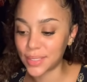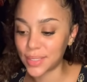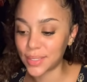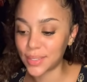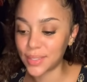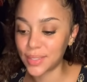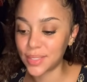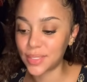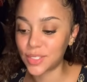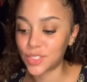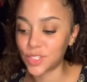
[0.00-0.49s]

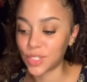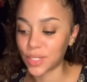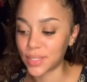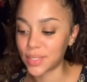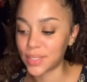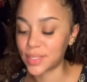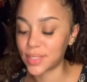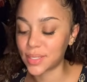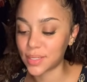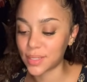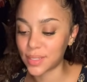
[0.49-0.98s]
There's
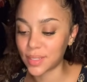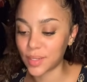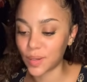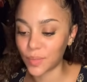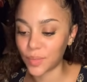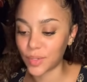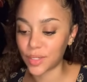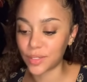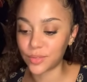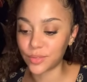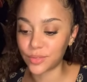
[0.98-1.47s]
justice
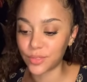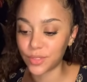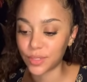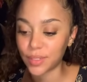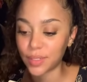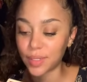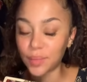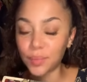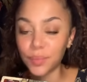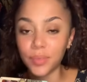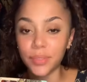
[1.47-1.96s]
coming in for an
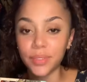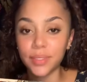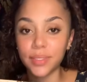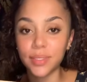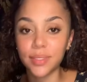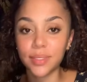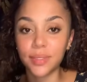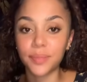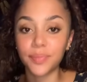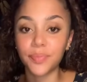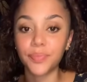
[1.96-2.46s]

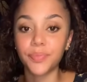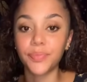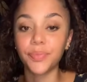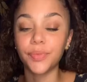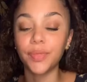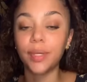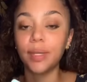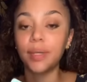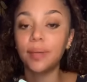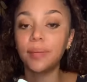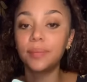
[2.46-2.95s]
Empress.
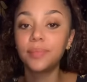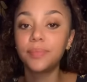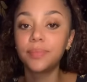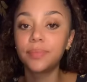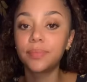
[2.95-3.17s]
Okay.